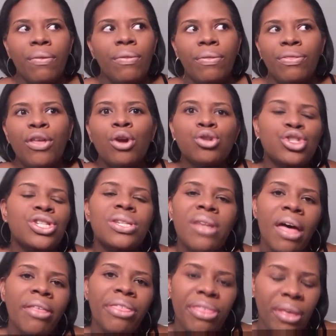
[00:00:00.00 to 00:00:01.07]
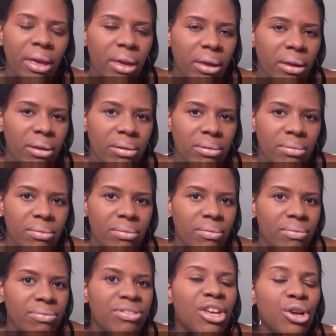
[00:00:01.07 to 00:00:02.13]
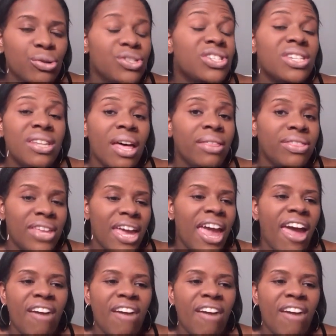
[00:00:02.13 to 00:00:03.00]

there's nothing. There's nothing.